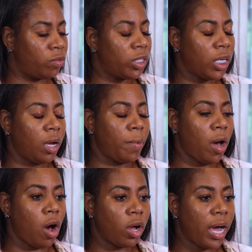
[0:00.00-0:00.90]
We talk
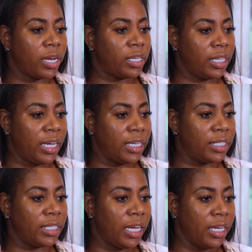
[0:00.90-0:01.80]
about all kind of
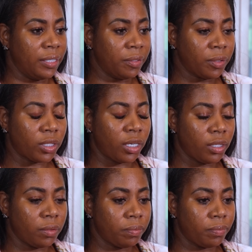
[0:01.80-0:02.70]
things. And
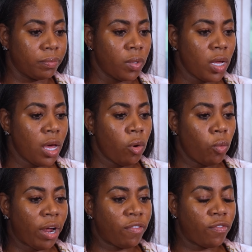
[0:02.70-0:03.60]

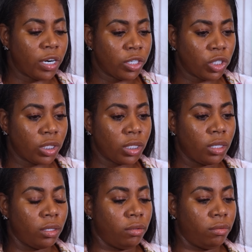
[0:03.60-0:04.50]
when I first
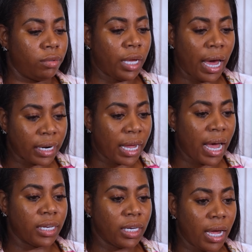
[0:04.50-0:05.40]
kind of
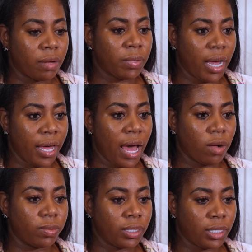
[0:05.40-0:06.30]
got in the limelight,
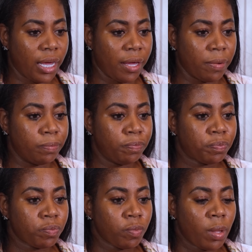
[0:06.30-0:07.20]
I would say
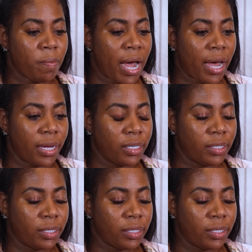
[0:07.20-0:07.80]
my,